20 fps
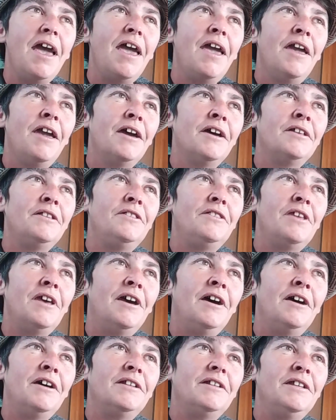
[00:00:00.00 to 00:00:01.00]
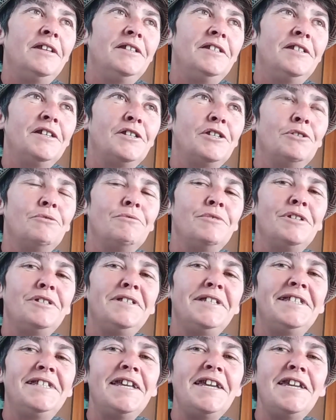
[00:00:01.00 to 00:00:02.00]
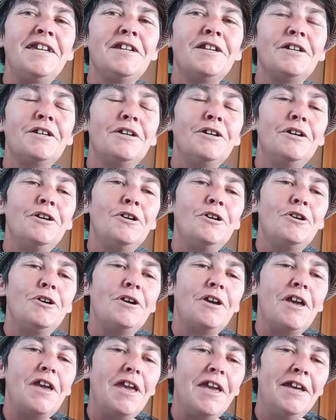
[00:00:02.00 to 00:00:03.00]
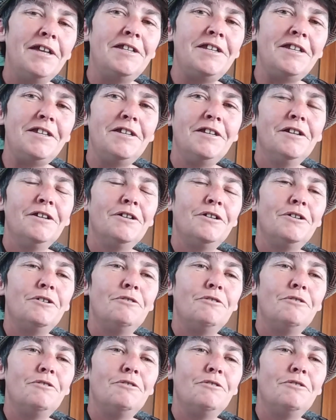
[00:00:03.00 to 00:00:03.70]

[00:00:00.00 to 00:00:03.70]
And that it doesn't really take any